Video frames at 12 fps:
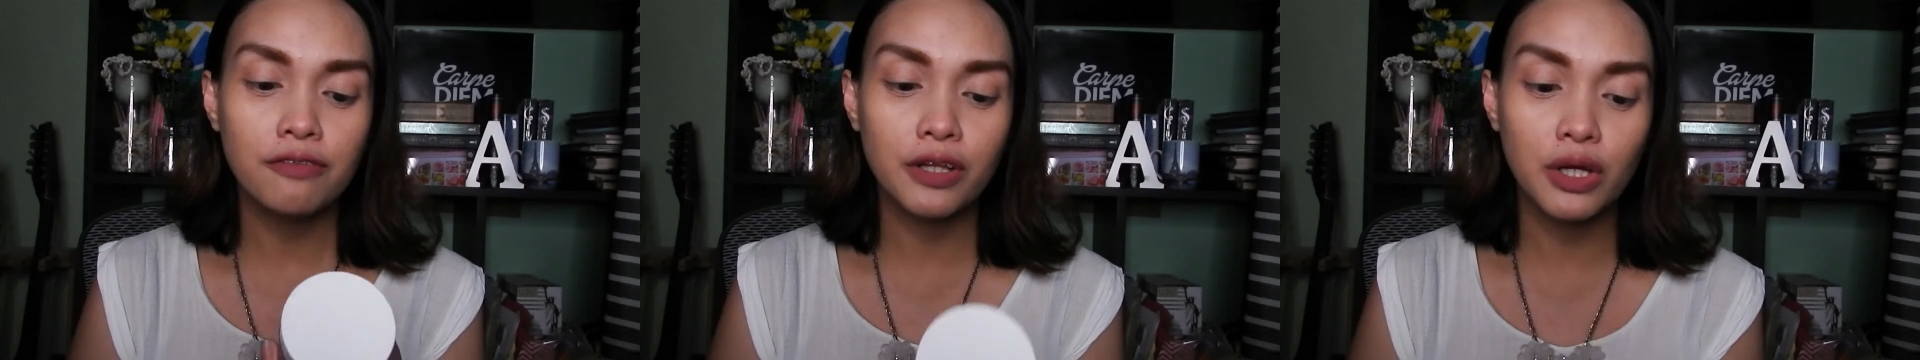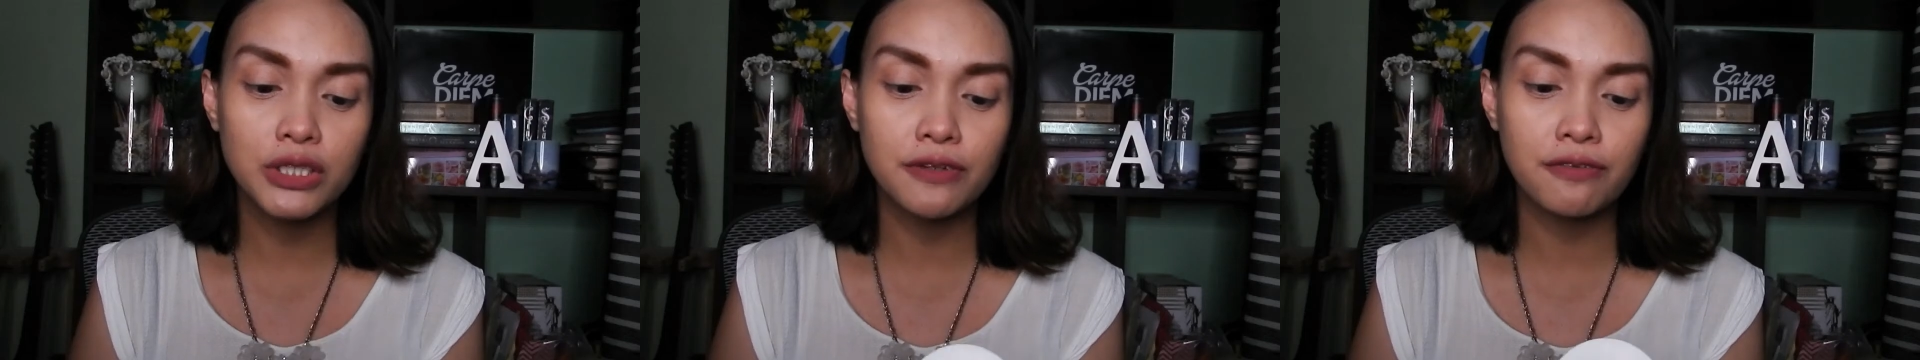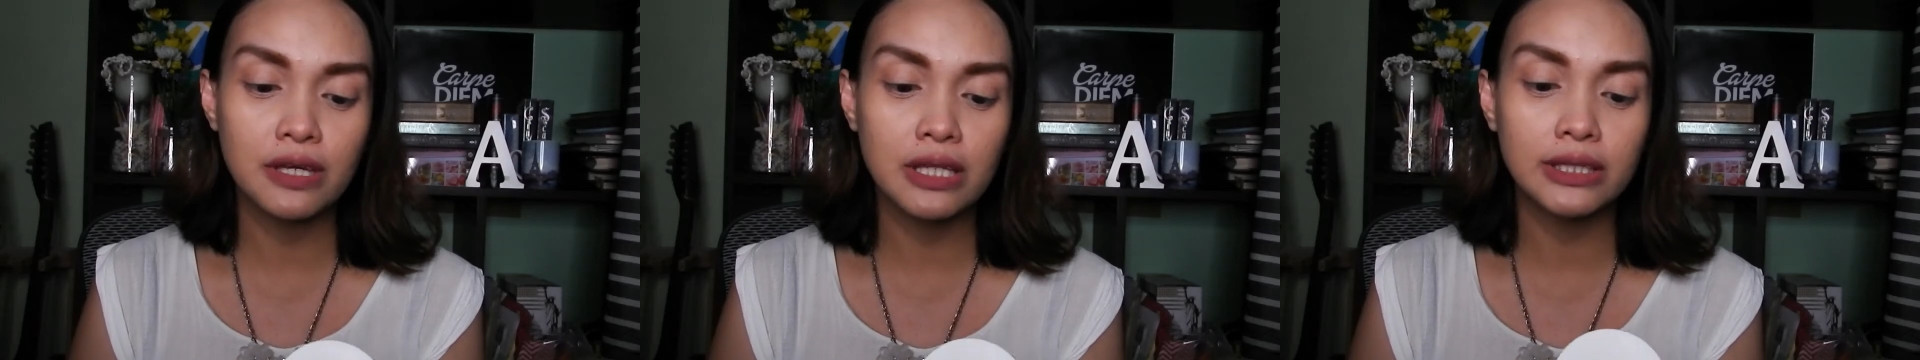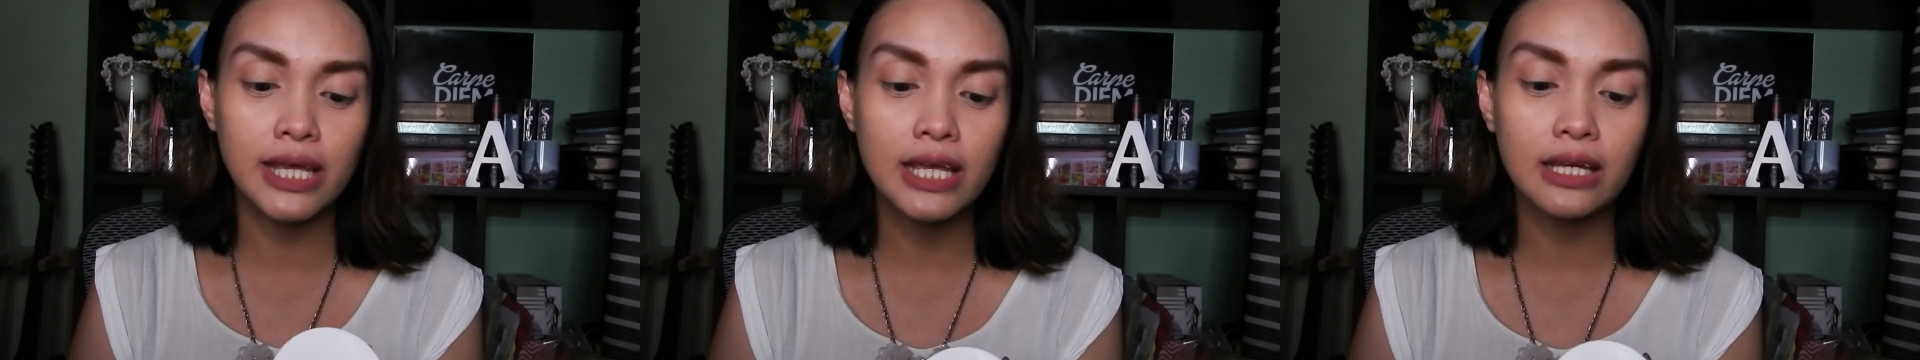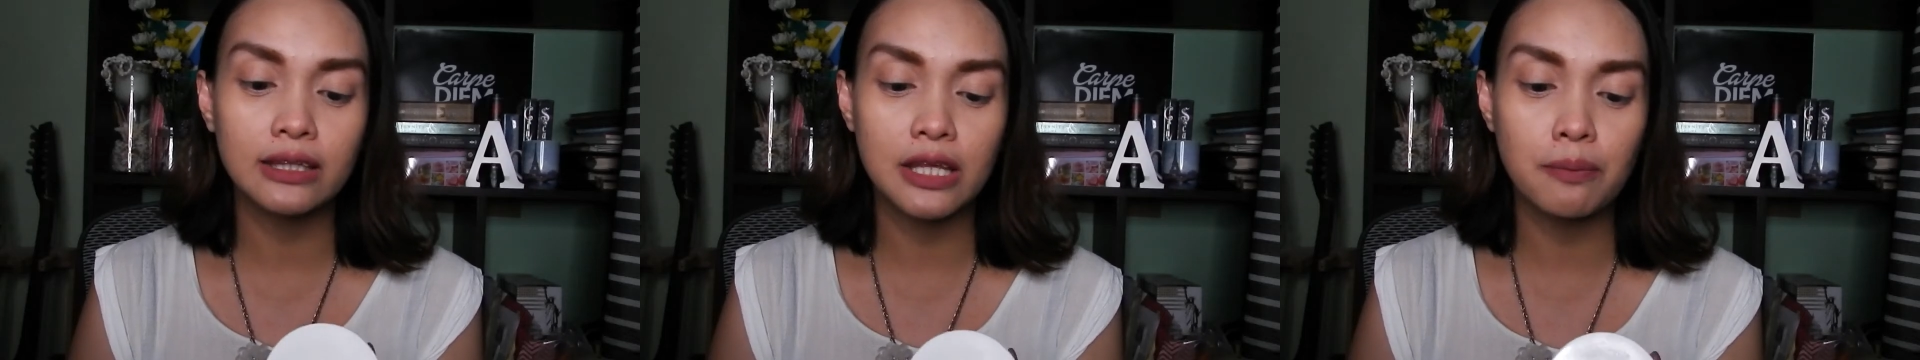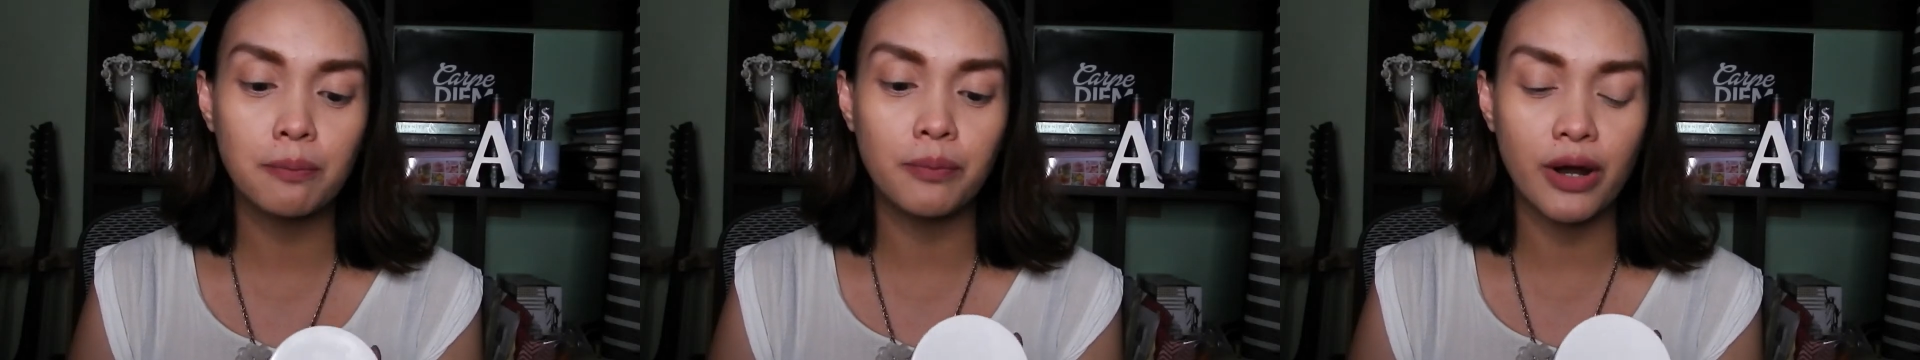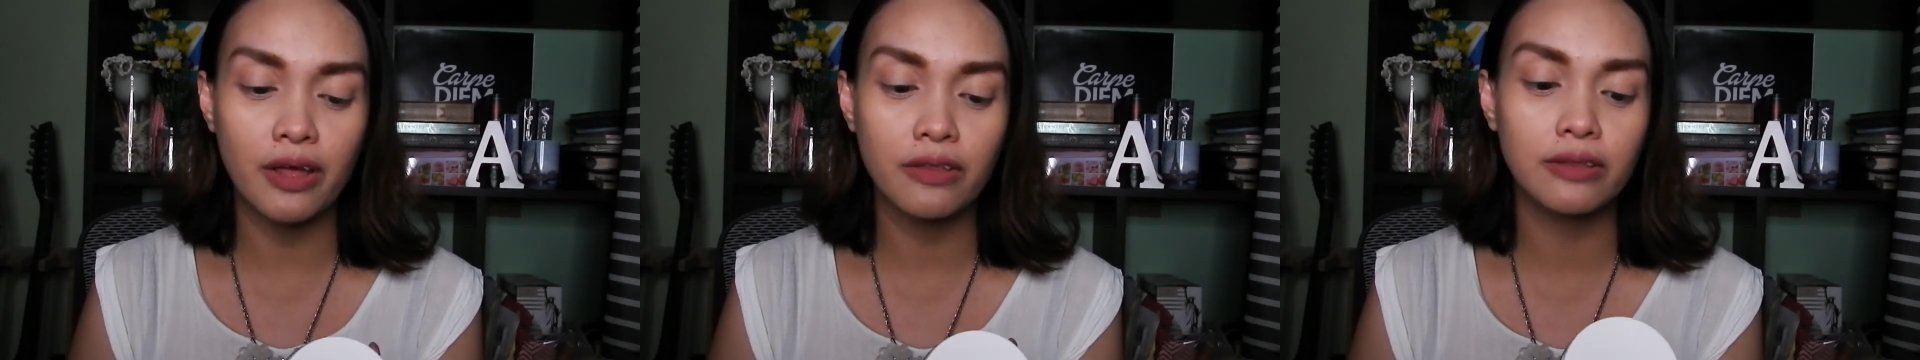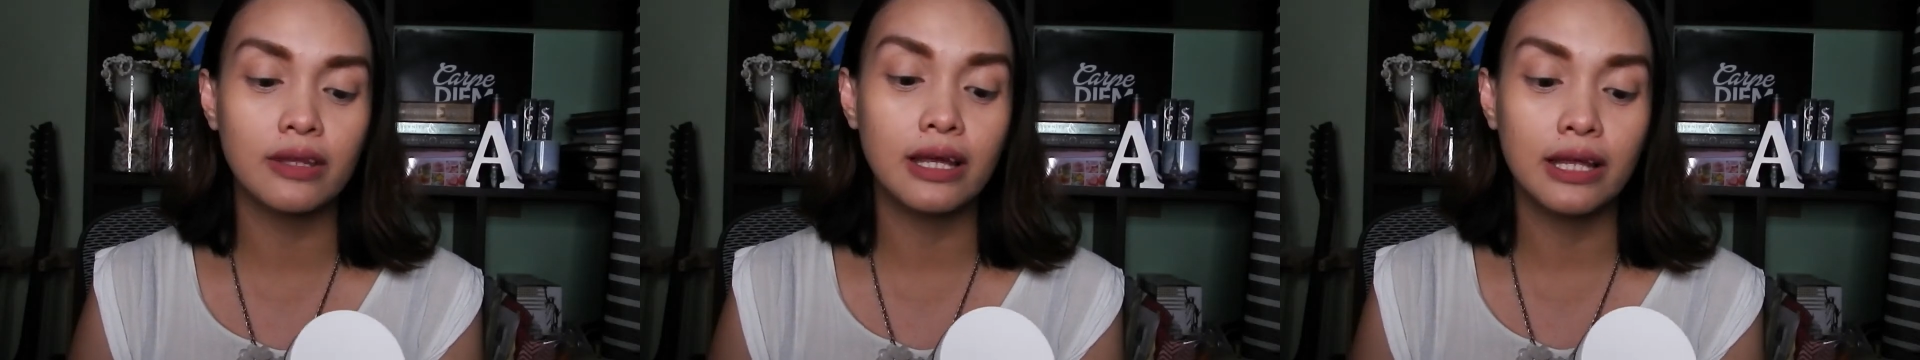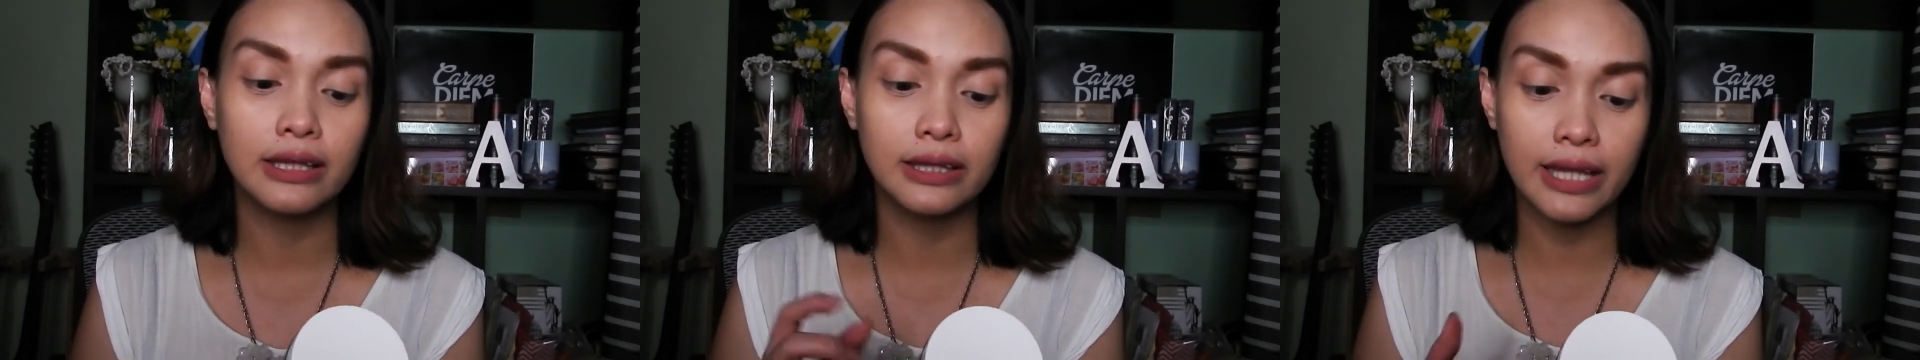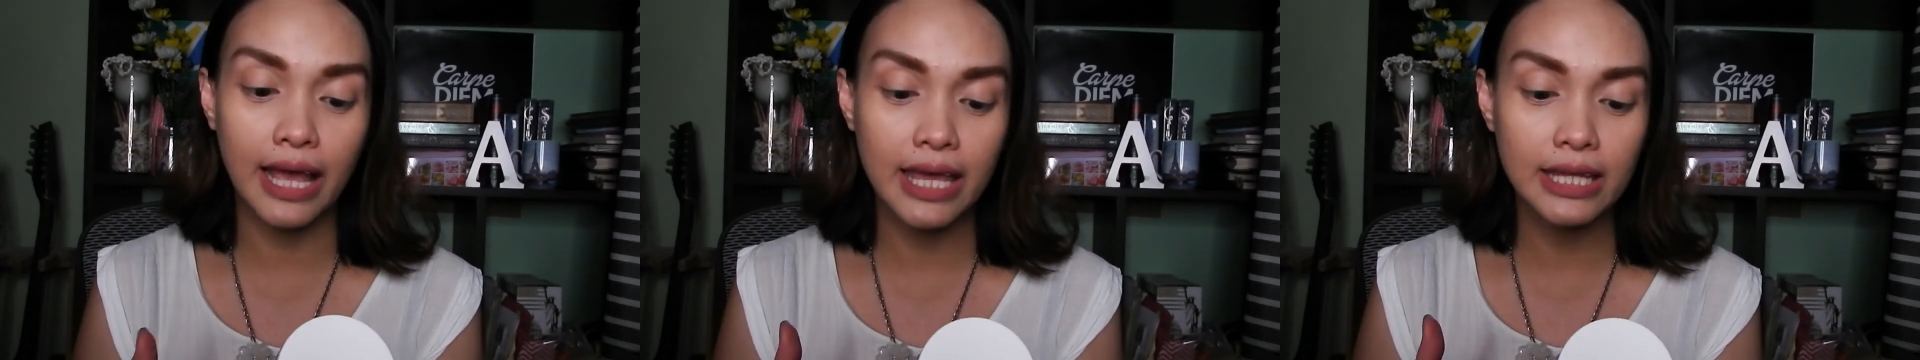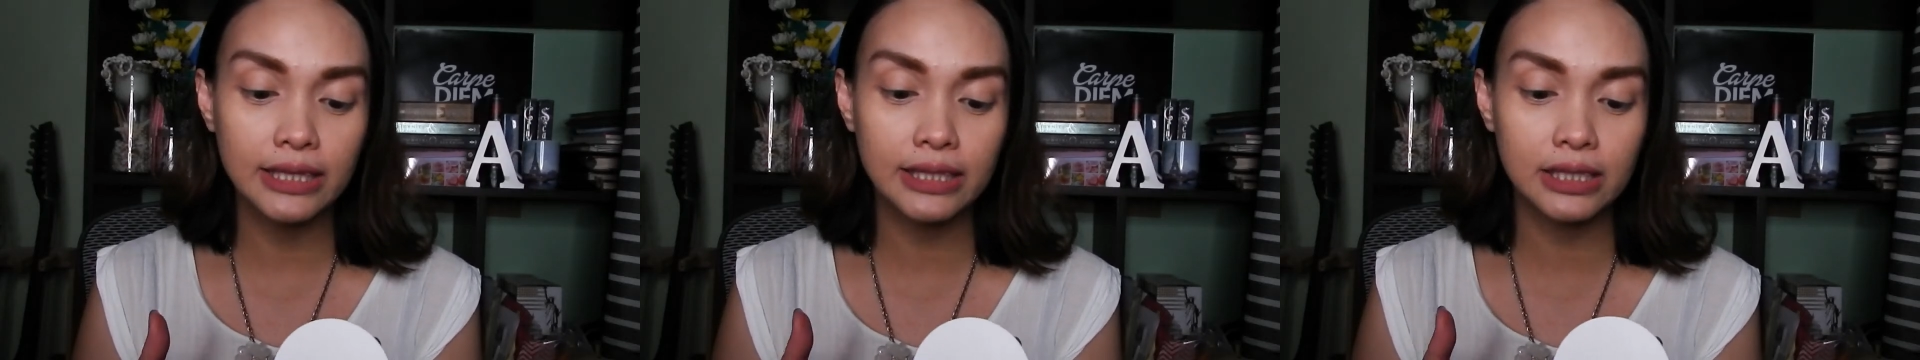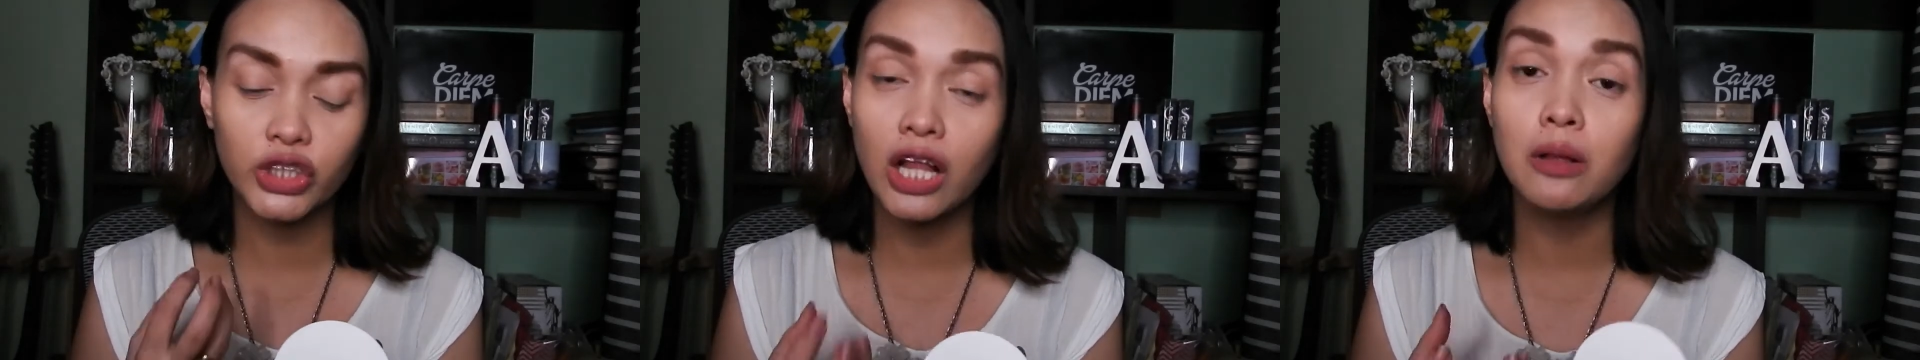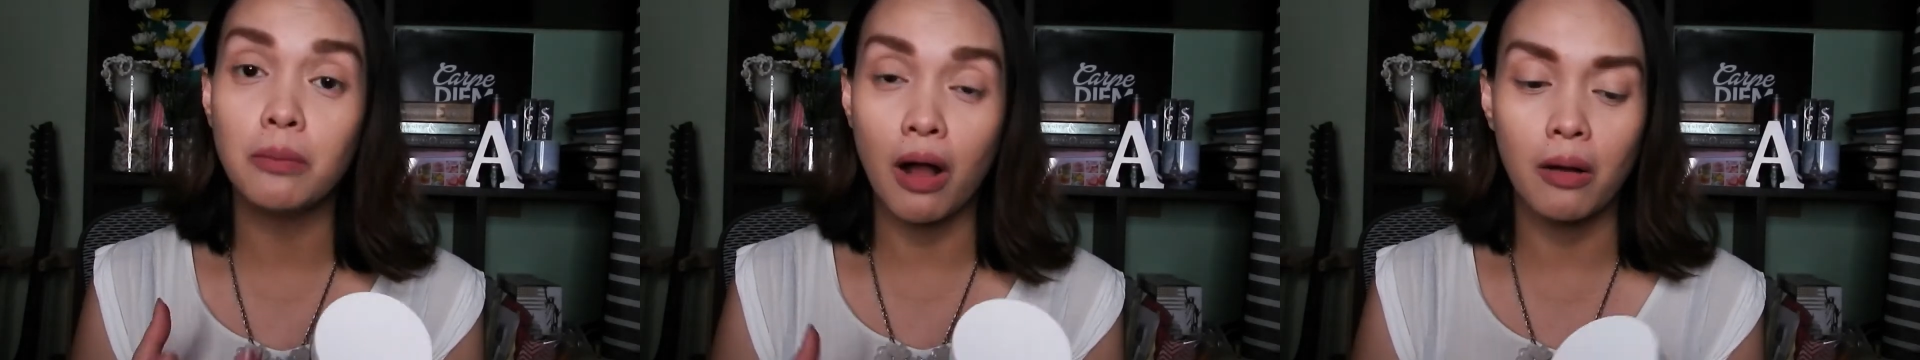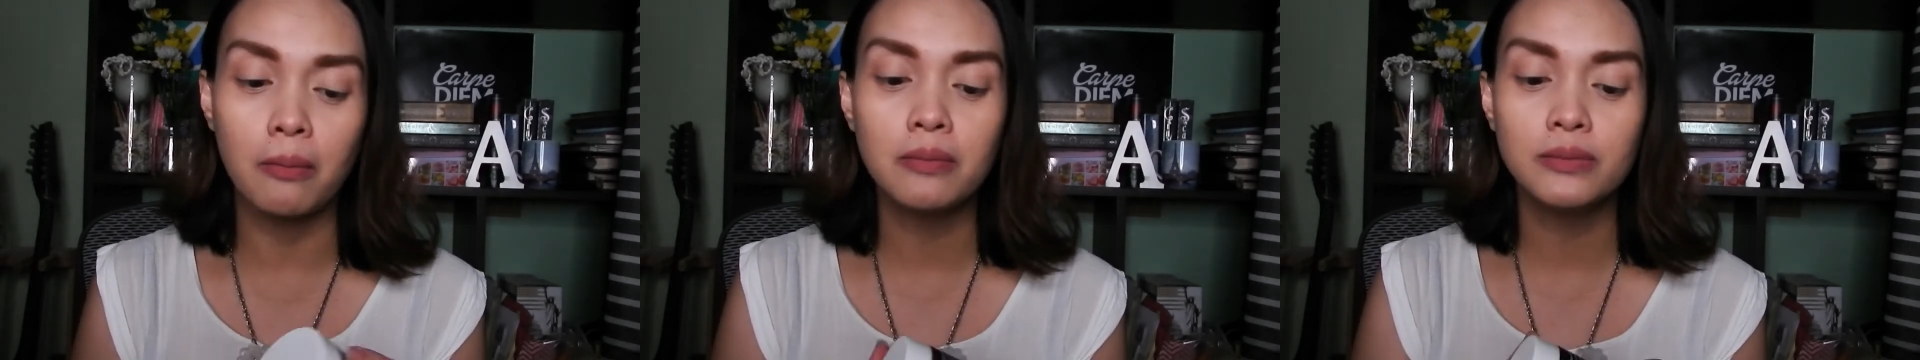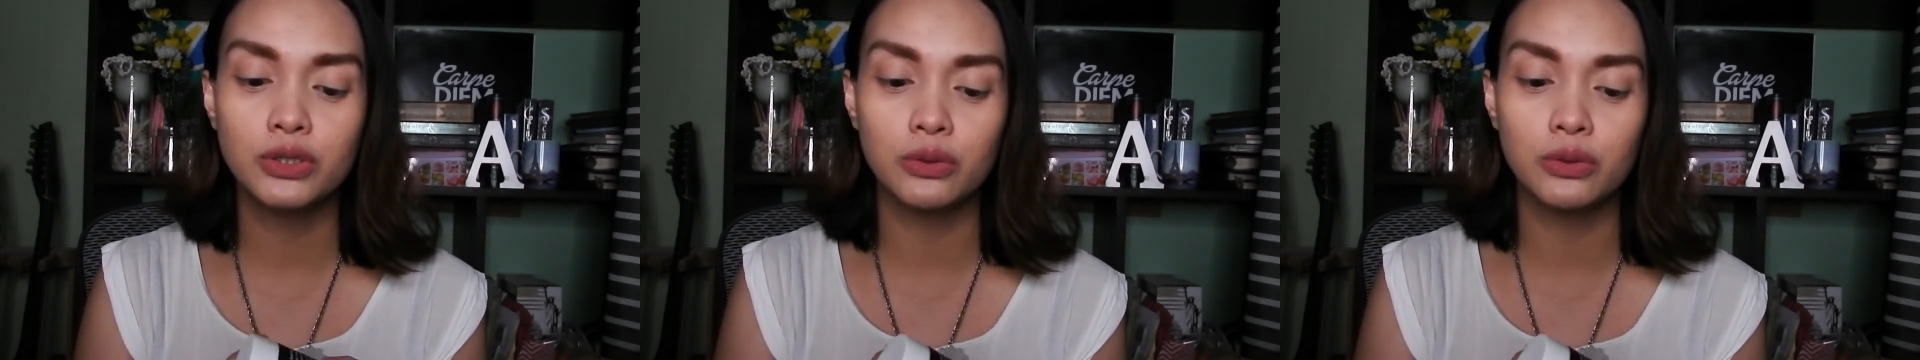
Philosophy Take a Deep Breath Night Gel Balm.